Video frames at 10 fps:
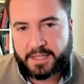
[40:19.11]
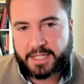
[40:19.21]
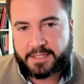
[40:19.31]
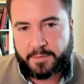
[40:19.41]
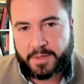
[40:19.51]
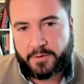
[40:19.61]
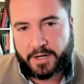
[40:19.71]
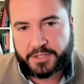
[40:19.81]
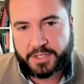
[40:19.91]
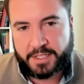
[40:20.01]
that's the big
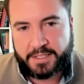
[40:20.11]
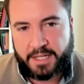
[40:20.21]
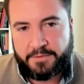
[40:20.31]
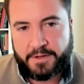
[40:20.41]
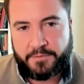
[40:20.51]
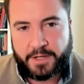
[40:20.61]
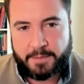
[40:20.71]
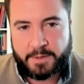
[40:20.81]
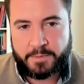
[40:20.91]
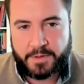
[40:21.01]
question is, even if we
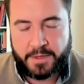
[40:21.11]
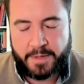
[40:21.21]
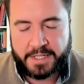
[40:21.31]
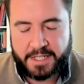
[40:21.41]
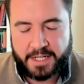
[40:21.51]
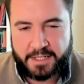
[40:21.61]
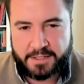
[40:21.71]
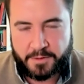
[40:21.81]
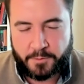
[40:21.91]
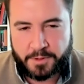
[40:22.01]
come up with the best
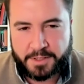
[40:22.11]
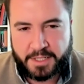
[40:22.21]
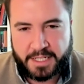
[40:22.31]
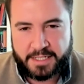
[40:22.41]
ideas in the world,